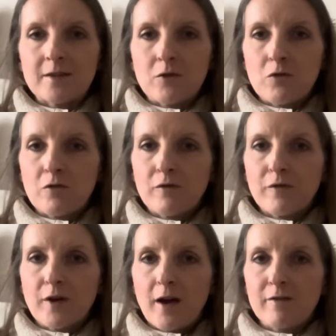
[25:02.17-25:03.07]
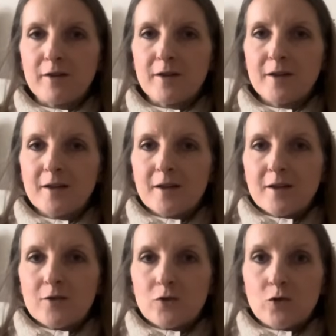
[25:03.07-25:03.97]
of having
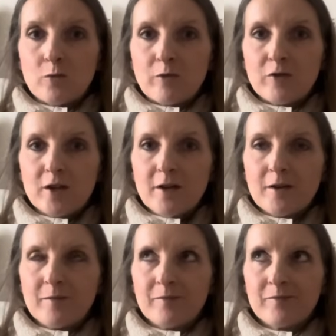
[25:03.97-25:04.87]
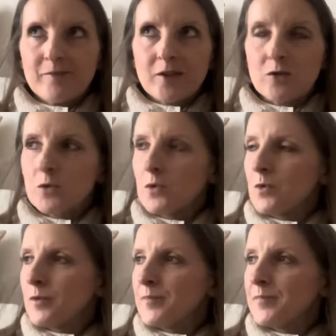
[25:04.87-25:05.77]
soup for dinner.
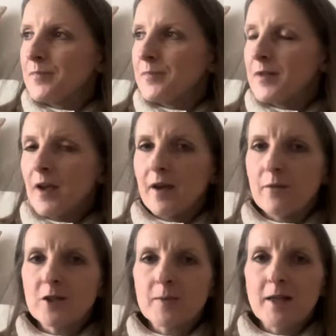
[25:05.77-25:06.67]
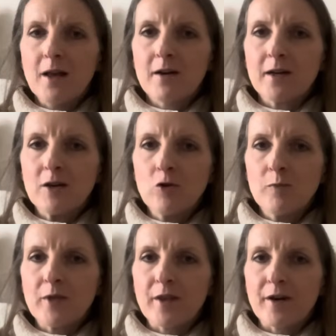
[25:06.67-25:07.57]
So yeah, wish me luck. I hope
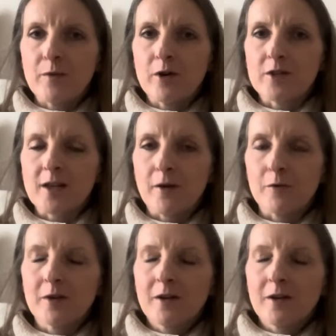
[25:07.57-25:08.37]
that that works out.